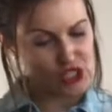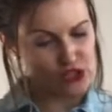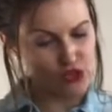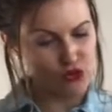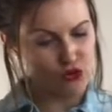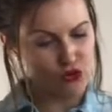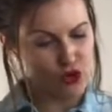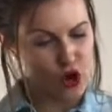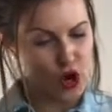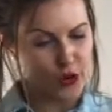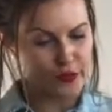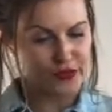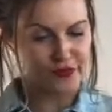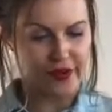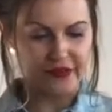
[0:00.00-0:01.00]
just
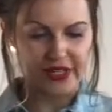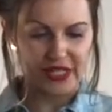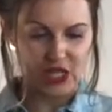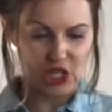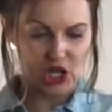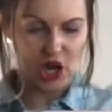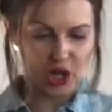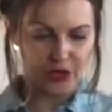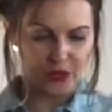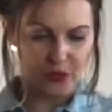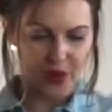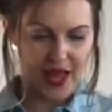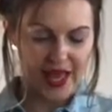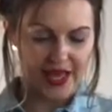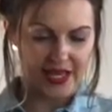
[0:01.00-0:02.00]
cropped, very
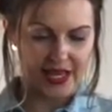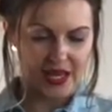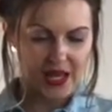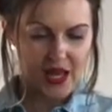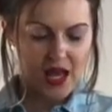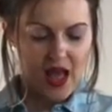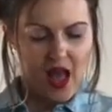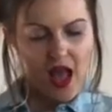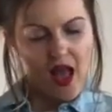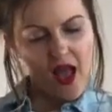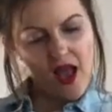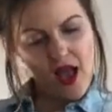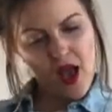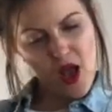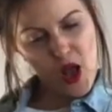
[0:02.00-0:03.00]
lightweight.
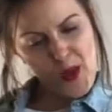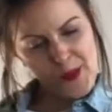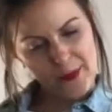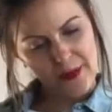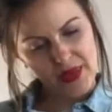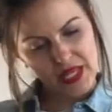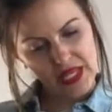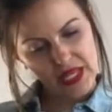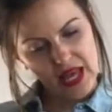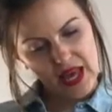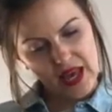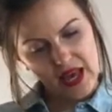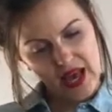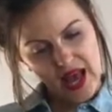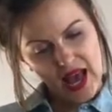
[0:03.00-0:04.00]

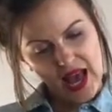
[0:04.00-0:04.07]
Yeah,